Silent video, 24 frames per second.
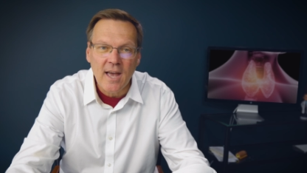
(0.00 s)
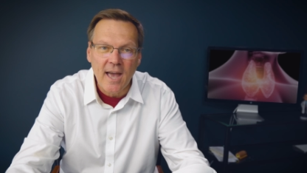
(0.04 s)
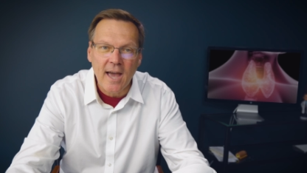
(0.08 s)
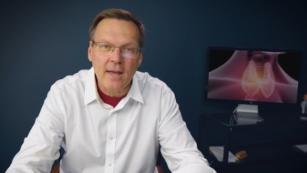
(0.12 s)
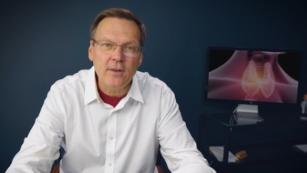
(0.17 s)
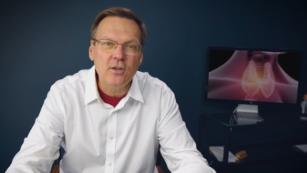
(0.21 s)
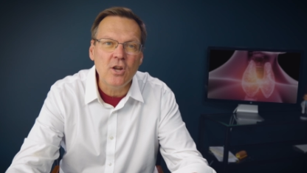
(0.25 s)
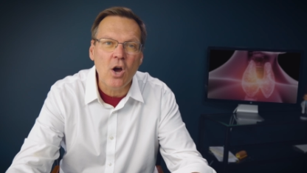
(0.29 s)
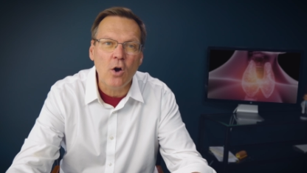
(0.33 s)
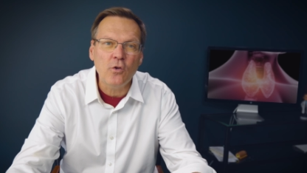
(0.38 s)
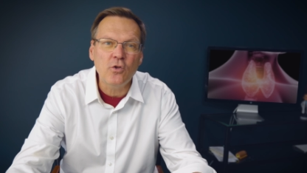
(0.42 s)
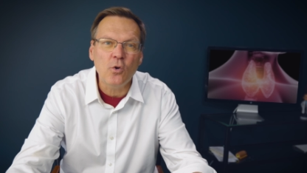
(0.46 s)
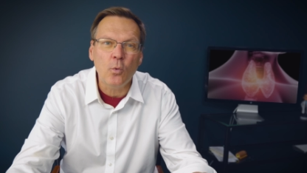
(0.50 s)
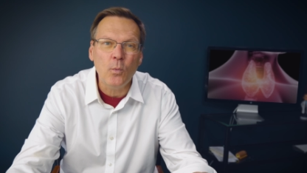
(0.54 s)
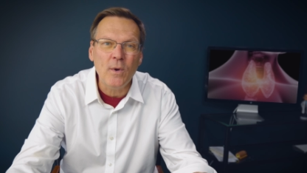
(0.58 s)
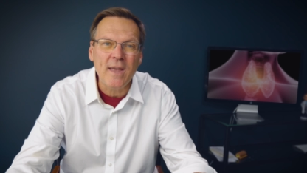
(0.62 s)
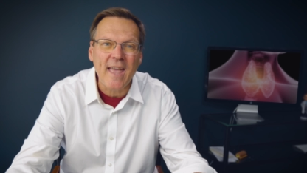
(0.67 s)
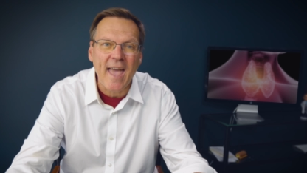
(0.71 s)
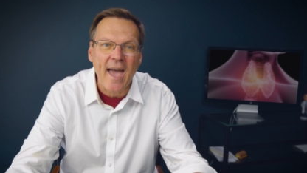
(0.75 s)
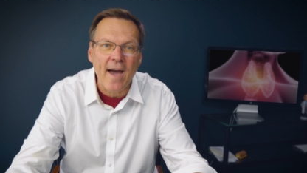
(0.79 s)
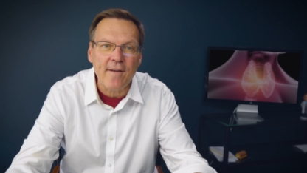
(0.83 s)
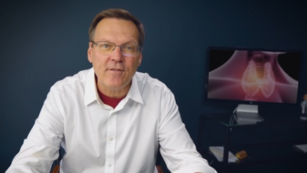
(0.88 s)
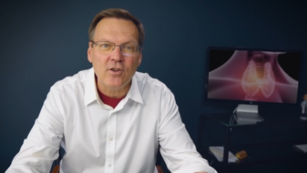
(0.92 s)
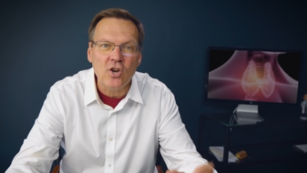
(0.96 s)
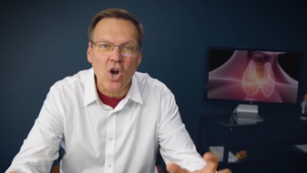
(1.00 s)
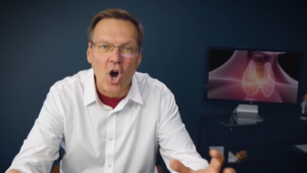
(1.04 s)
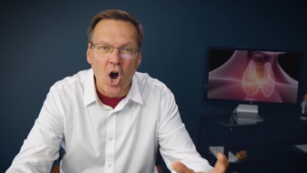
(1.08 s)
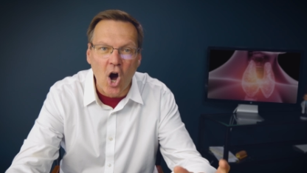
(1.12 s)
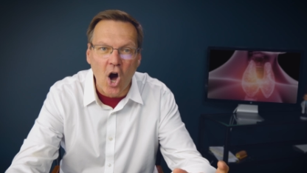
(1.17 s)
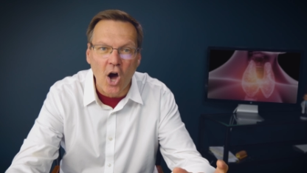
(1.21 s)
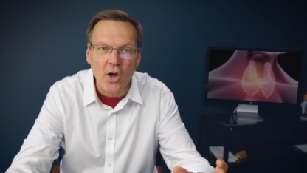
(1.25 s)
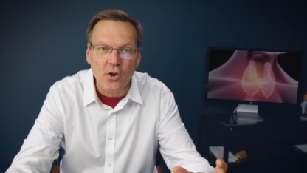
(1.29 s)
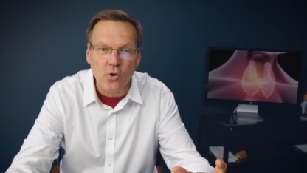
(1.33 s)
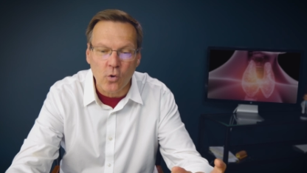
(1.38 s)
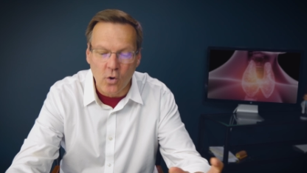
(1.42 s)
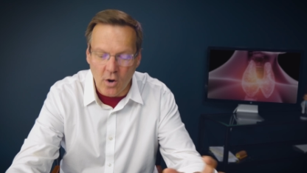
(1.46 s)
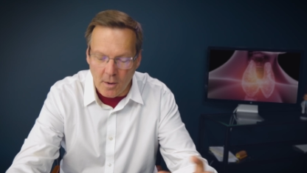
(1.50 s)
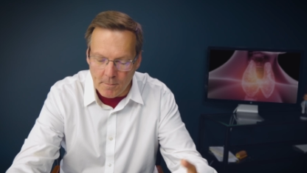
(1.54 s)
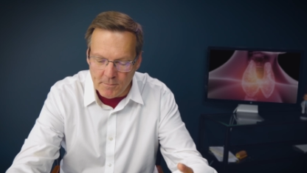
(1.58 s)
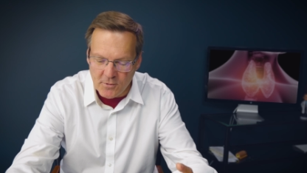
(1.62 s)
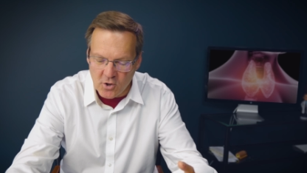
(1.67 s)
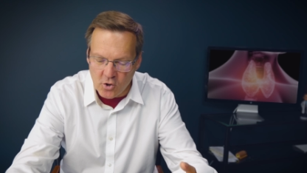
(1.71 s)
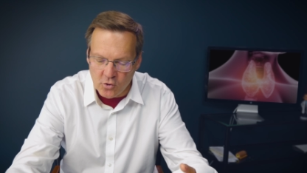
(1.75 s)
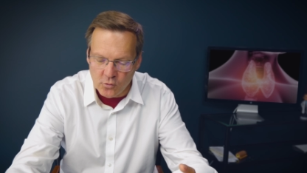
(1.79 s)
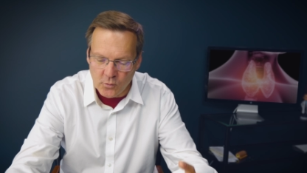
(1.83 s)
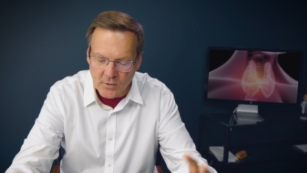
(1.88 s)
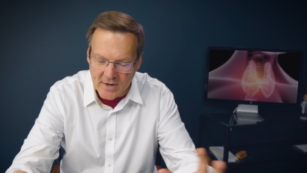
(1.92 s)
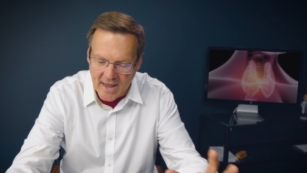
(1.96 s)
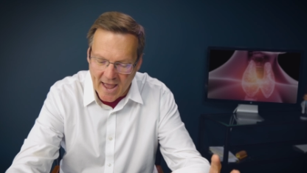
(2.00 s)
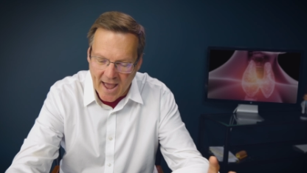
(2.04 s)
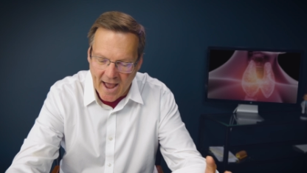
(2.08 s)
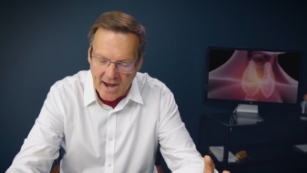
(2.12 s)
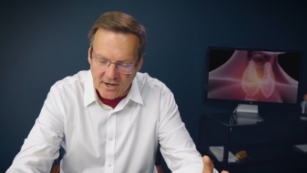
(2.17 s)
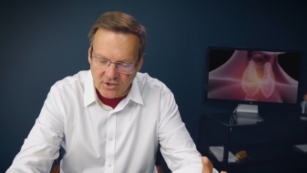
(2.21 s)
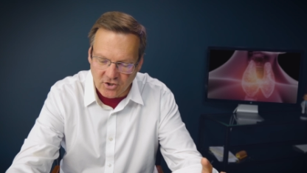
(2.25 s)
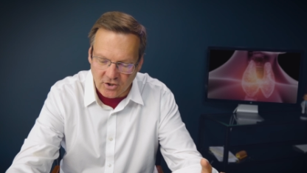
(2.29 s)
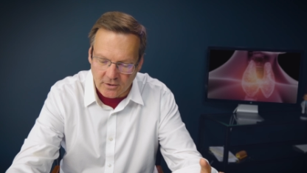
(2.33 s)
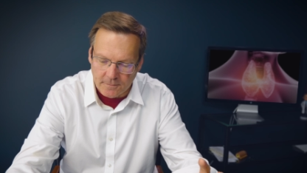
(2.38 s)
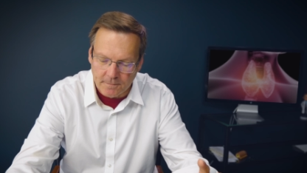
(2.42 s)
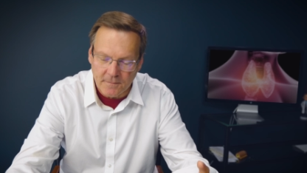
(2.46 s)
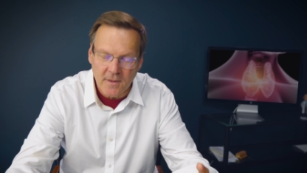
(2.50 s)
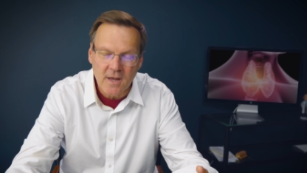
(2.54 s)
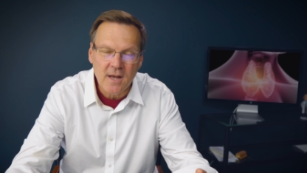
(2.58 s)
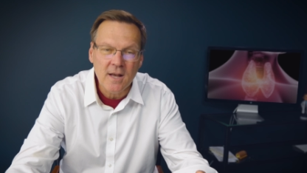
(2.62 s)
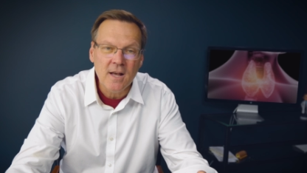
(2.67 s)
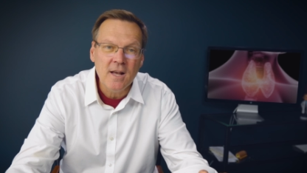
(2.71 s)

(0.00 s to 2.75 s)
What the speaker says: and know that we have an autoimmune reaction.